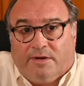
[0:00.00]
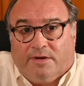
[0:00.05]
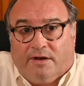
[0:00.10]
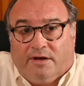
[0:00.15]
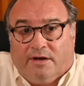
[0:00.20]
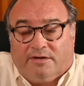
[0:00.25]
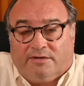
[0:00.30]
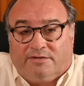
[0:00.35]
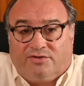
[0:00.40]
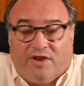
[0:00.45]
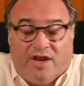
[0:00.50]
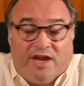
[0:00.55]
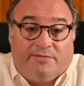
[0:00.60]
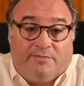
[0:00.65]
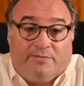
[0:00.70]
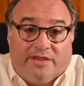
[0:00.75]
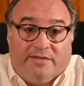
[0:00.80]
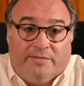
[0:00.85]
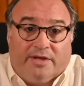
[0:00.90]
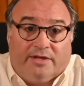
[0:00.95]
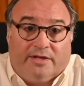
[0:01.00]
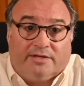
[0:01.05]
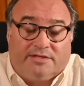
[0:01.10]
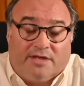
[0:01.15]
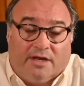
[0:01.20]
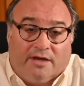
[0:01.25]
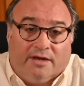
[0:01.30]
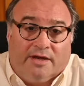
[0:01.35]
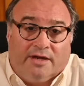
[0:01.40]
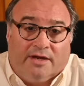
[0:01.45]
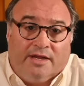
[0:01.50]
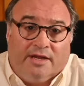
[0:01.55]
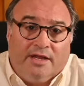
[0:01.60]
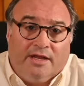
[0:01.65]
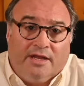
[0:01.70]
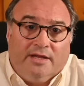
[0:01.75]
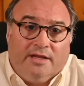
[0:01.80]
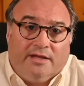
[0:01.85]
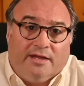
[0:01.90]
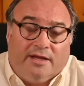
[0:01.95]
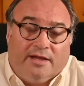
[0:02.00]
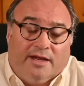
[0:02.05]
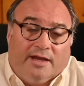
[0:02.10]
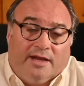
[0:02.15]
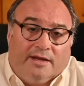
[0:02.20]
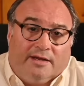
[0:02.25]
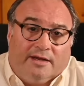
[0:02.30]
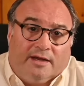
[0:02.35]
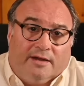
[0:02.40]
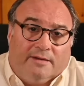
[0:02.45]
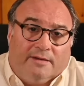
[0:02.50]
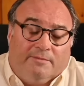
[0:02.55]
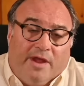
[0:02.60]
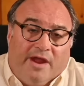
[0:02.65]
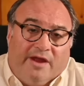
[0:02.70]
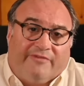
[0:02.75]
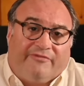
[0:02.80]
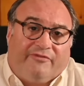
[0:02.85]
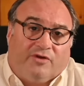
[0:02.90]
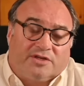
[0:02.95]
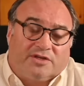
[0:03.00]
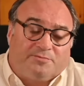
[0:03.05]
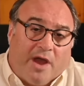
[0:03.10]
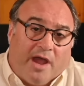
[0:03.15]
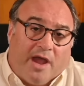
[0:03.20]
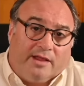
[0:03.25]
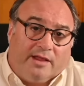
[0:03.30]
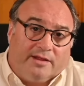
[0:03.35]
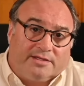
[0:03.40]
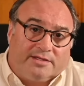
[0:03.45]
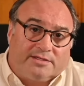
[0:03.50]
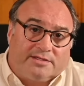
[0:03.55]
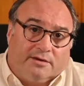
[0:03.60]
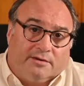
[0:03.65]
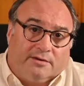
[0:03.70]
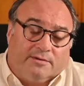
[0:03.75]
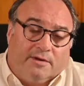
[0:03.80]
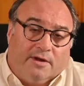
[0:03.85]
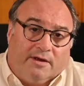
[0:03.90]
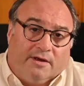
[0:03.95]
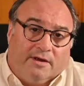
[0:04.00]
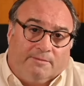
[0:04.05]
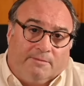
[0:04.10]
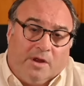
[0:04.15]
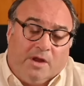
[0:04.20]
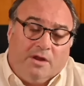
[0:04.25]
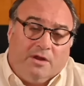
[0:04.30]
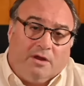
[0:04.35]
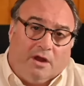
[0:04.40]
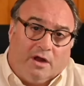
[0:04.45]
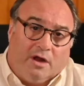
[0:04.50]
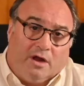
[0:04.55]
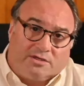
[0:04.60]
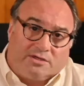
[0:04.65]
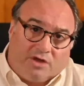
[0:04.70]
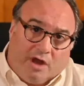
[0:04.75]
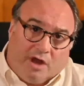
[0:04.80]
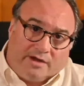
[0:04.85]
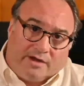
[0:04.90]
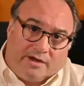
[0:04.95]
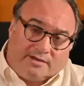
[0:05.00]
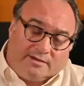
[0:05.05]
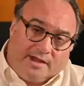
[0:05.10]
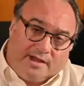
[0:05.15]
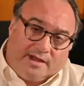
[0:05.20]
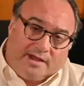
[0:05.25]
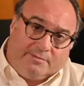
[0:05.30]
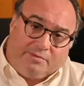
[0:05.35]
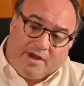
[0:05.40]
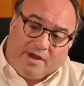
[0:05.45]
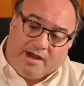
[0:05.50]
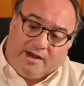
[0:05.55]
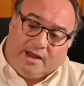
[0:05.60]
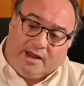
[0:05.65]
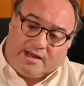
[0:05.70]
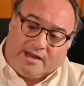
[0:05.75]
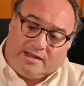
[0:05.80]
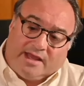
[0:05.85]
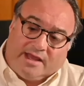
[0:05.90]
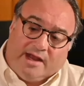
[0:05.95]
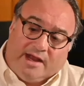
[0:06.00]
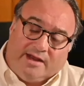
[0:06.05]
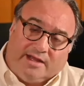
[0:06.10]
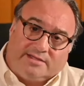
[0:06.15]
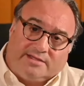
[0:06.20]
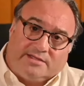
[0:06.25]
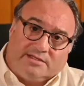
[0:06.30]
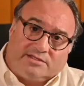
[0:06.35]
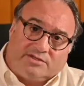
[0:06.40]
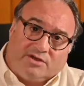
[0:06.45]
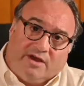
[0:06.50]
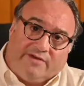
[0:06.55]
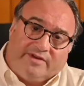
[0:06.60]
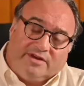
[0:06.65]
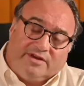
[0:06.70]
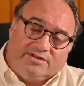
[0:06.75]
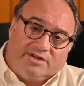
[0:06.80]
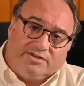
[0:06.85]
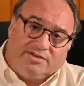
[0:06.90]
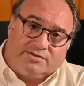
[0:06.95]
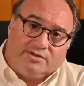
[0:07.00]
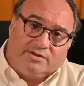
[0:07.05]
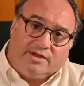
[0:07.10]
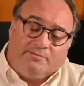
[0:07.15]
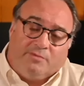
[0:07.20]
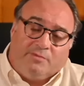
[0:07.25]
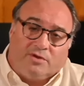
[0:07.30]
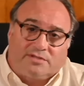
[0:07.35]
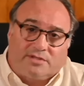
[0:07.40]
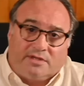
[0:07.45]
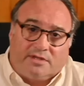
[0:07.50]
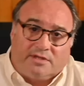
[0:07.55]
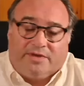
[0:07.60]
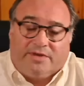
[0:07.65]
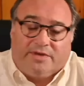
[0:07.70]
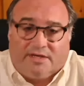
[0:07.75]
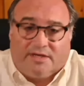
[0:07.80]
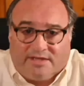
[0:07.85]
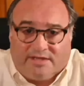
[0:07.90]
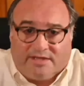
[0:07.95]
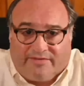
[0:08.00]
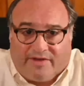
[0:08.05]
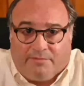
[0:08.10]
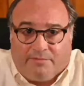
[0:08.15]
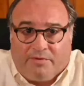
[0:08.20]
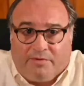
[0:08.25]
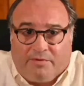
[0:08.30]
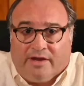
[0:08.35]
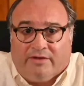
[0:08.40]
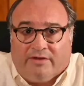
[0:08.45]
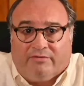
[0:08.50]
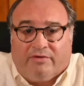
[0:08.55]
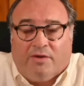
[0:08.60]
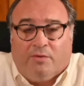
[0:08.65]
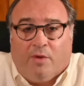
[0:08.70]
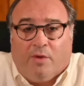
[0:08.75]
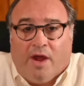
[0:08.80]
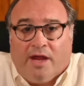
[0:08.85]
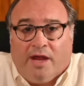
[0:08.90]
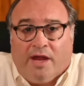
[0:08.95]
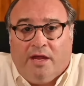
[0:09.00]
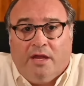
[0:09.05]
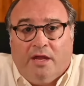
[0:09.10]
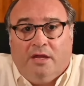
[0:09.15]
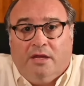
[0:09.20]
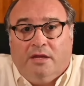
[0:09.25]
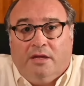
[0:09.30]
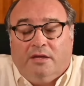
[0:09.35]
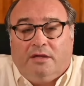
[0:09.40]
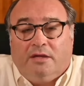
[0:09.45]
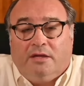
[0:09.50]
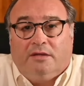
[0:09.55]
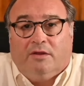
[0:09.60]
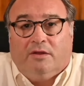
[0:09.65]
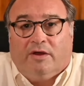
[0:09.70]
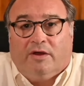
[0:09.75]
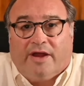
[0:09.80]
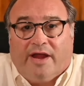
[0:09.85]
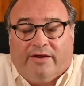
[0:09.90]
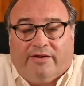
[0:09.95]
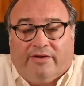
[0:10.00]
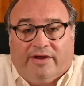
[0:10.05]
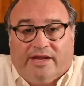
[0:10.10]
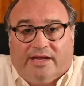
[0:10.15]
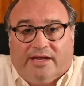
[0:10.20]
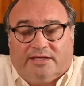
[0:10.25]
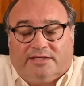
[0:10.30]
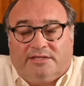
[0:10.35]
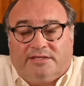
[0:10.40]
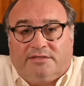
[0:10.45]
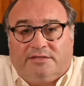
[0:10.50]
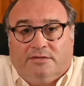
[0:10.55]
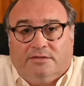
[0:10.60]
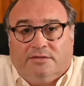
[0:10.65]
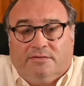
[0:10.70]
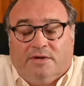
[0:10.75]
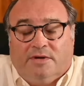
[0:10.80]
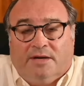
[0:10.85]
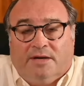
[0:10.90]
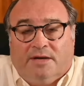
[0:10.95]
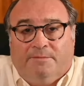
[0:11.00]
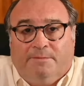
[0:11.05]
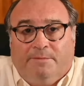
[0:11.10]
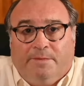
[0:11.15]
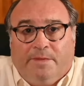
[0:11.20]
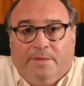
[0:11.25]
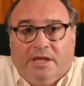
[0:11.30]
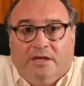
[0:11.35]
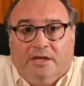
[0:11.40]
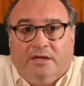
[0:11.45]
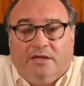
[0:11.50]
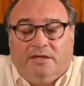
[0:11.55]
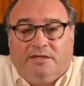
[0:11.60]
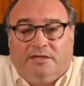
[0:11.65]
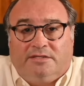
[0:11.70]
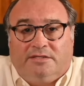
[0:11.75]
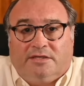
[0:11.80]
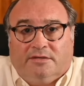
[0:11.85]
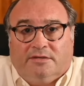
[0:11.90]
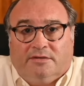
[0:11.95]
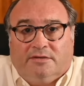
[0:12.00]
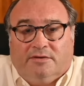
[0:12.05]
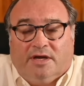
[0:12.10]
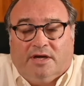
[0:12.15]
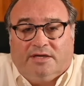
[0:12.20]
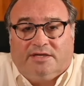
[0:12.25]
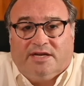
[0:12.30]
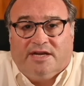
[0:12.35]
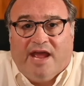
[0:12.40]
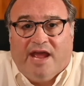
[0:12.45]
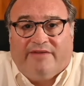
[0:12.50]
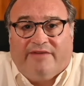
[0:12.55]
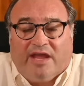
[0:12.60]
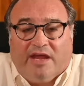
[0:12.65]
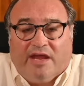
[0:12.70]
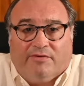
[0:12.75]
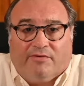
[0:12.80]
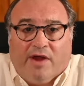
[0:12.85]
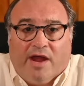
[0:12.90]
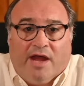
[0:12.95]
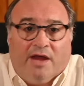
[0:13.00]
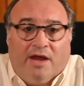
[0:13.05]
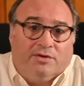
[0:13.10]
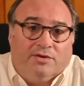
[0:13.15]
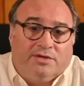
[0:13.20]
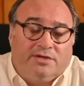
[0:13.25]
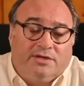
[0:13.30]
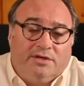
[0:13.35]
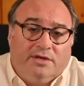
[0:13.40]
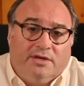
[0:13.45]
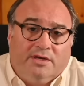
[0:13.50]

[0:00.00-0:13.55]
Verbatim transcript: are trained by the military, and uh, Air Force pilots are are are taught to land a plane like that, nice and soft and gingerly, mostly because they've got plenty of runway, long areas to uh, to uh, to navigate around.